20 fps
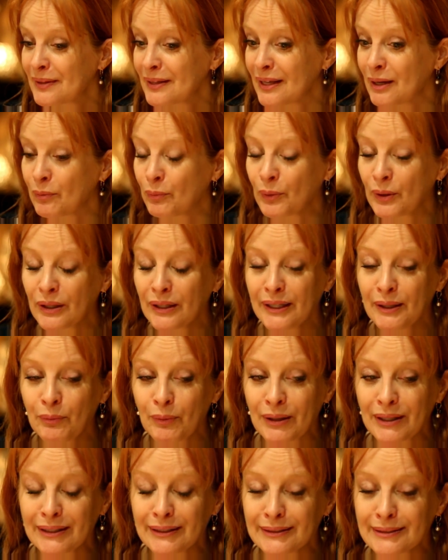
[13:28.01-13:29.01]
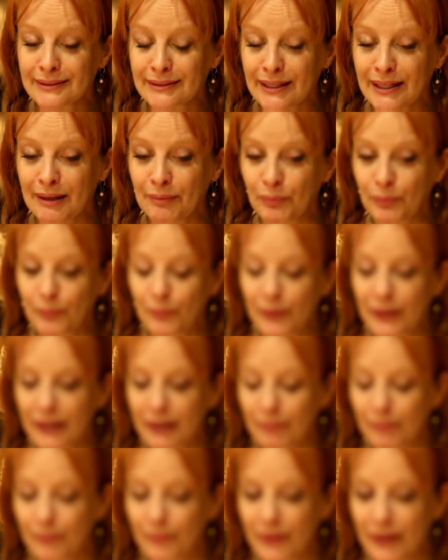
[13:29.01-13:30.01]
It really was,
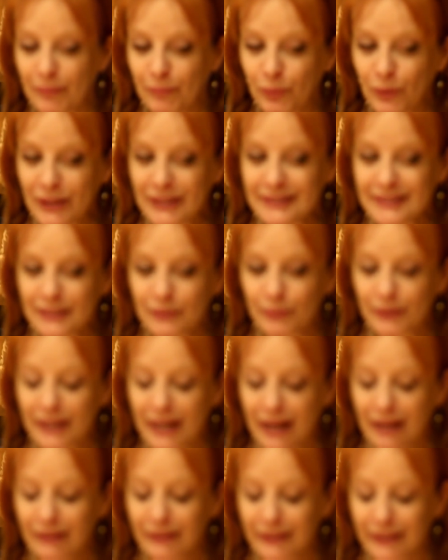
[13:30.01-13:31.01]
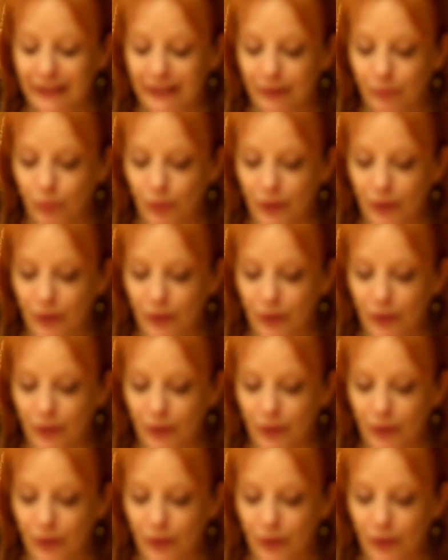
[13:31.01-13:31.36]
embracing reality